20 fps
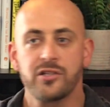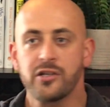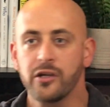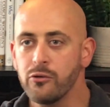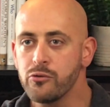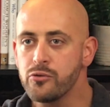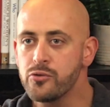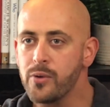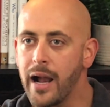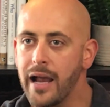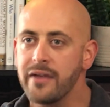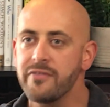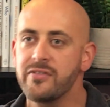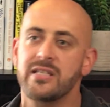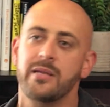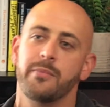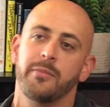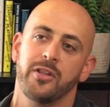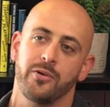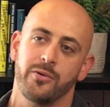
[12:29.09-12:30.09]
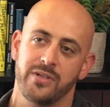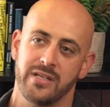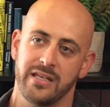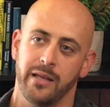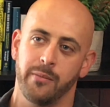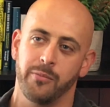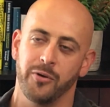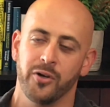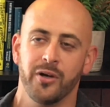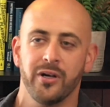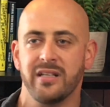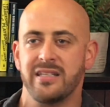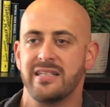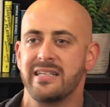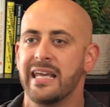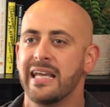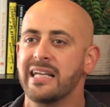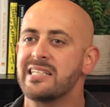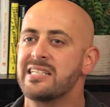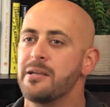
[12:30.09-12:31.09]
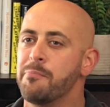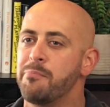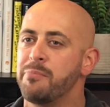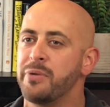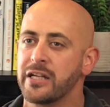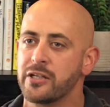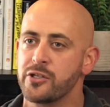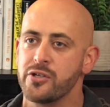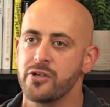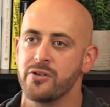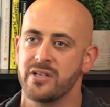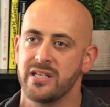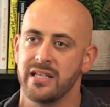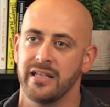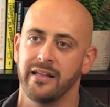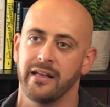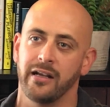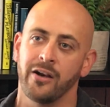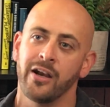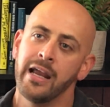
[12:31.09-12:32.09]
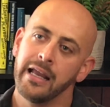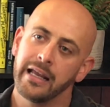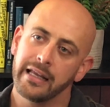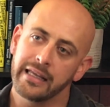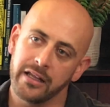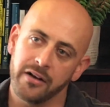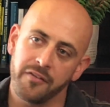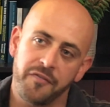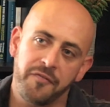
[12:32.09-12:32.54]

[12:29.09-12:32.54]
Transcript: Go drive some of those neighborhoods, take some pictures in there, get a